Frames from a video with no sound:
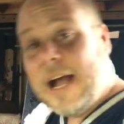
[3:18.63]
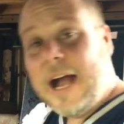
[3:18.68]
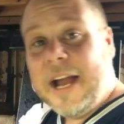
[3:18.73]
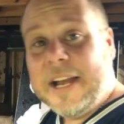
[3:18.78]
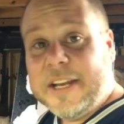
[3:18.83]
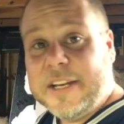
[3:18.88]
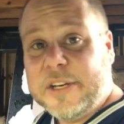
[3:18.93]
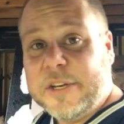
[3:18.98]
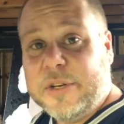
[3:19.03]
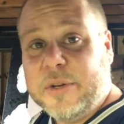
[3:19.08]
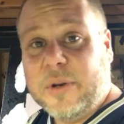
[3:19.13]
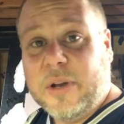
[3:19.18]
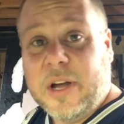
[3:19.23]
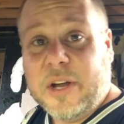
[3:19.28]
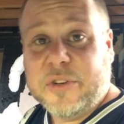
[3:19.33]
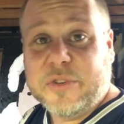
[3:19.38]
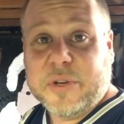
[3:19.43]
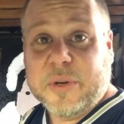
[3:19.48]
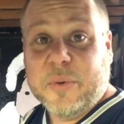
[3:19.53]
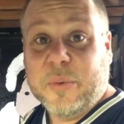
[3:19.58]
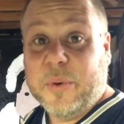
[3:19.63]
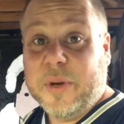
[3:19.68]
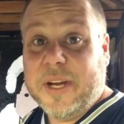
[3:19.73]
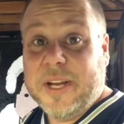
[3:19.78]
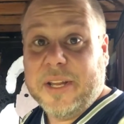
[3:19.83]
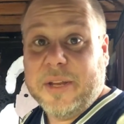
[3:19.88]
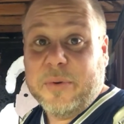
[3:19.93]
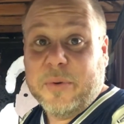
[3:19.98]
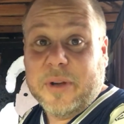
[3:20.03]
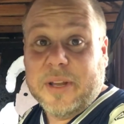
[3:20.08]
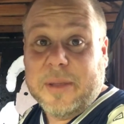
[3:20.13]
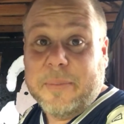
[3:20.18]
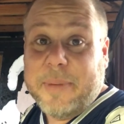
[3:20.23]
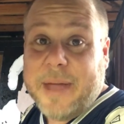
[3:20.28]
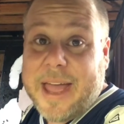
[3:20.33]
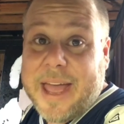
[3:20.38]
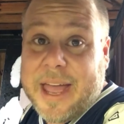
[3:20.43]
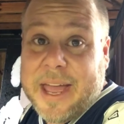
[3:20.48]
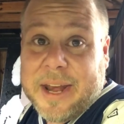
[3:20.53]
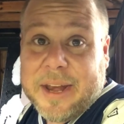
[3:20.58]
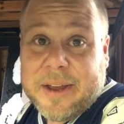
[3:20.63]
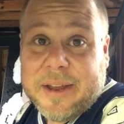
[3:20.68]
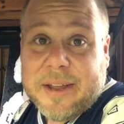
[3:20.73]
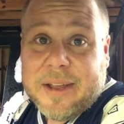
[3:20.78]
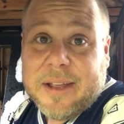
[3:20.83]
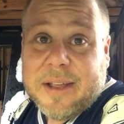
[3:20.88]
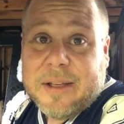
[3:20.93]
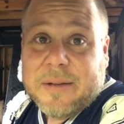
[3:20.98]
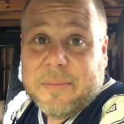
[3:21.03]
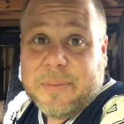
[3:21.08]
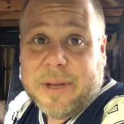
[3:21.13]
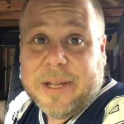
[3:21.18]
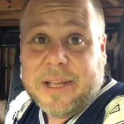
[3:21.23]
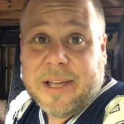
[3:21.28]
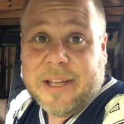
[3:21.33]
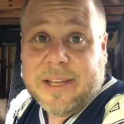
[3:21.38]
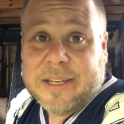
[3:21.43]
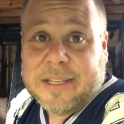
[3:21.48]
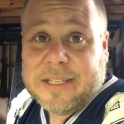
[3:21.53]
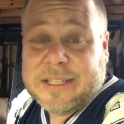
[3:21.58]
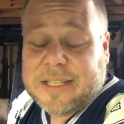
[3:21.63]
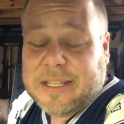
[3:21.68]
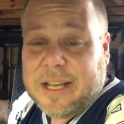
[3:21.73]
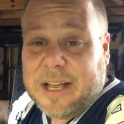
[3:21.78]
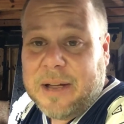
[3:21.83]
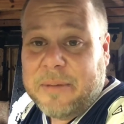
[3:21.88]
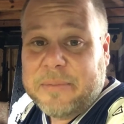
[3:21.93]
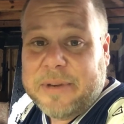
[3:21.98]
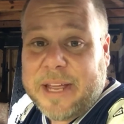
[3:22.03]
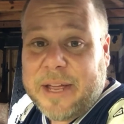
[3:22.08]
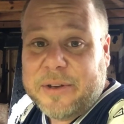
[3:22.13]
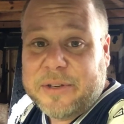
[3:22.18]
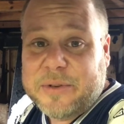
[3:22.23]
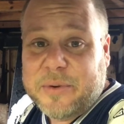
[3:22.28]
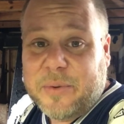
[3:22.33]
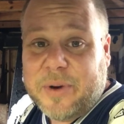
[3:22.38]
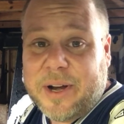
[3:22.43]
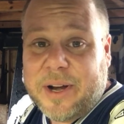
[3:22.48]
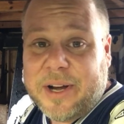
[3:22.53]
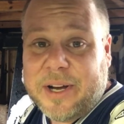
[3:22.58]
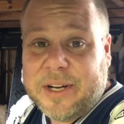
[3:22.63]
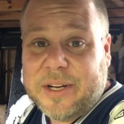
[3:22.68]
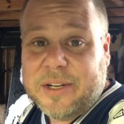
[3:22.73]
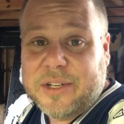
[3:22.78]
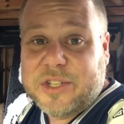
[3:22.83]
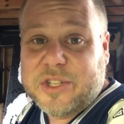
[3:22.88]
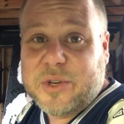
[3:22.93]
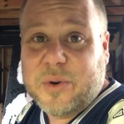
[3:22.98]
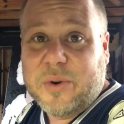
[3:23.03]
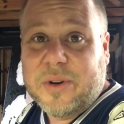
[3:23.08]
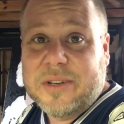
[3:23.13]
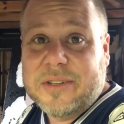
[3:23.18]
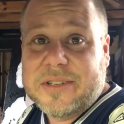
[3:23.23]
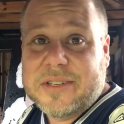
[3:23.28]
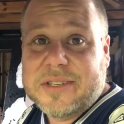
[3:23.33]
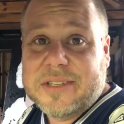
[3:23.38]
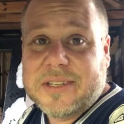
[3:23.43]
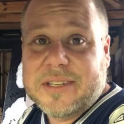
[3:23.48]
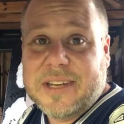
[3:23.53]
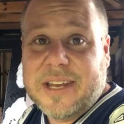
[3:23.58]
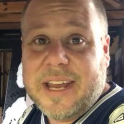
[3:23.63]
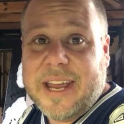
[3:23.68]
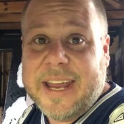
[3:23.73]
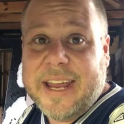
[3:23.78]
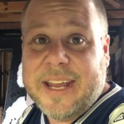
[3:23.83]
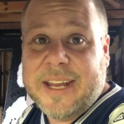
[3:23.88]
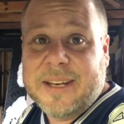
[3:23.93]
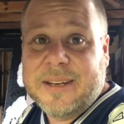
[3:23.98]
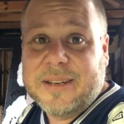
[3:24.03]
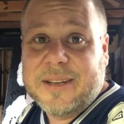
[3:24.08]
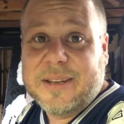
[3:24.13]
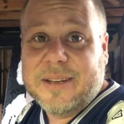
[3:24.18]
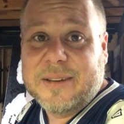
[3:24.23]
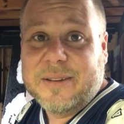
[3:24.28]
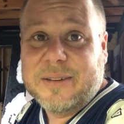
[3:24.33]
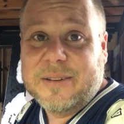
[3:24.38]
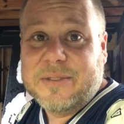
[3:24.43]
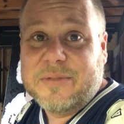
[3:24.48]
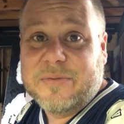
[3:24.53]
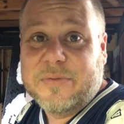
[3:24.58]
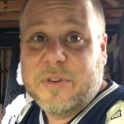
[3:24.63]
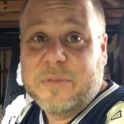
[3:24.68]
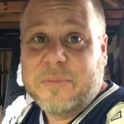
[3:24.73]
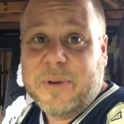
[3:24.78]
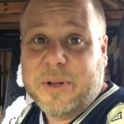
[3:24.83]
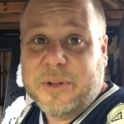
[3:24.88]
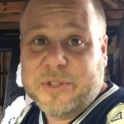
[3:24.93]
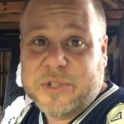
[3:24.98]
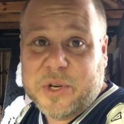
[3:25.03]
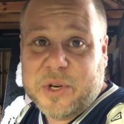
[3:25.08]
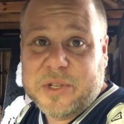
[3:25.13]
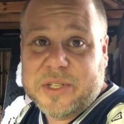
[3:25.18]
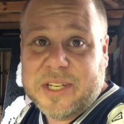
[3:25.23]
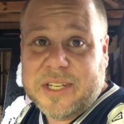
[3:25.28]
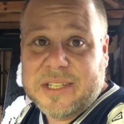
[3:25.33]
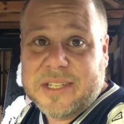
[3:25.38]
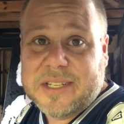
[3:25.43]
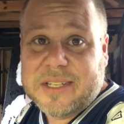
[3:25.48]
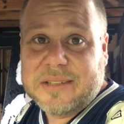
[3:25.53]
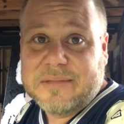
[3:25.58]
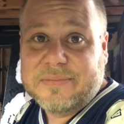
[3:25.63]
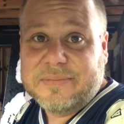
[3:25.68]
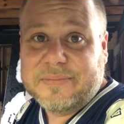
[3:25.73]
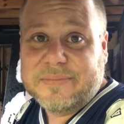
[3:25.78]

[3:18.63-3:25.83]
I need to do laundry really, really bad because I'm down to wearing shorts and football jerseys.